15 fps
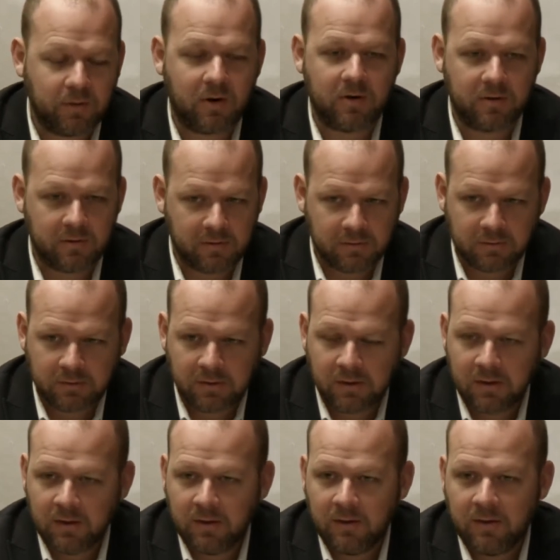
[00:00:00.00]
Partner.
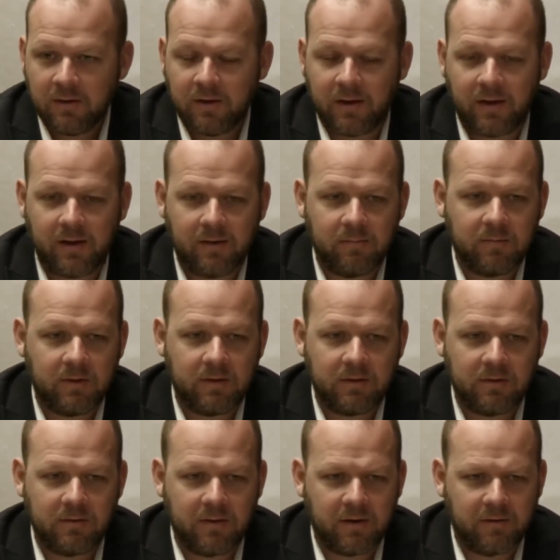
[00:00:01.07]
And
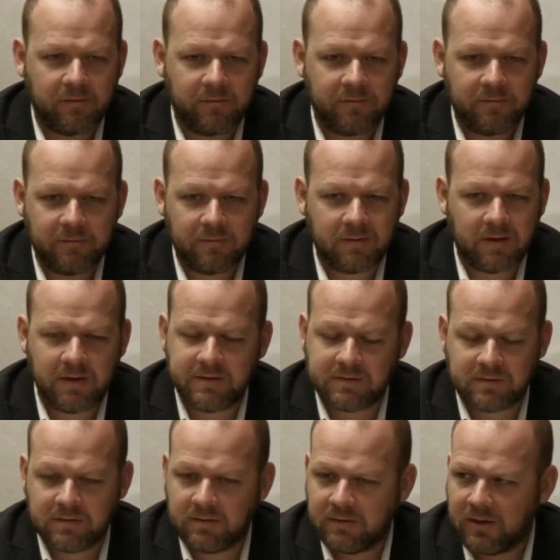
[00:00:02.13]
then you have
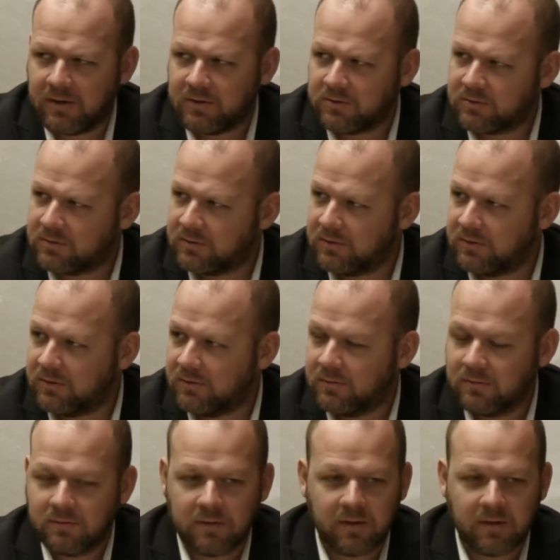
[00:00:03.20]
ACHC.